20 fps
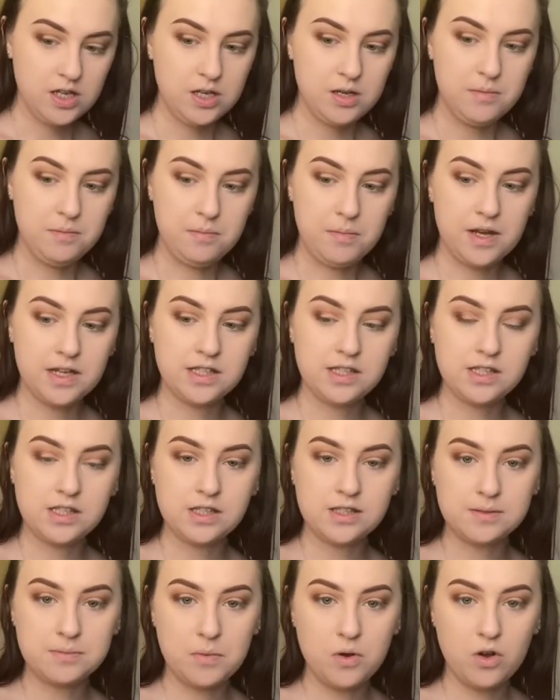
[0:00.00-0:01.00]
my
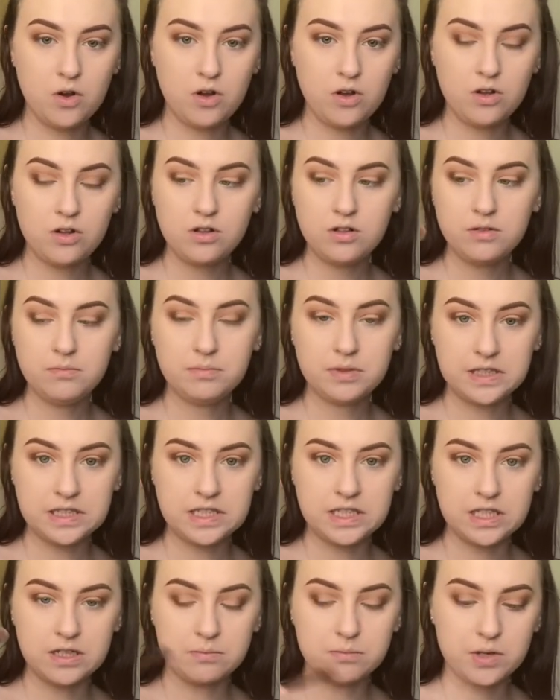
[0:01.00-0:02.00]
small
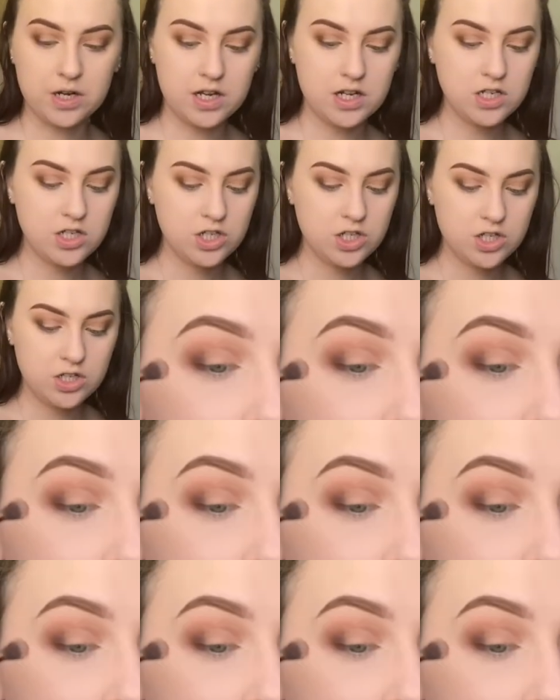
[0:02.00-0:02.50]
blending brush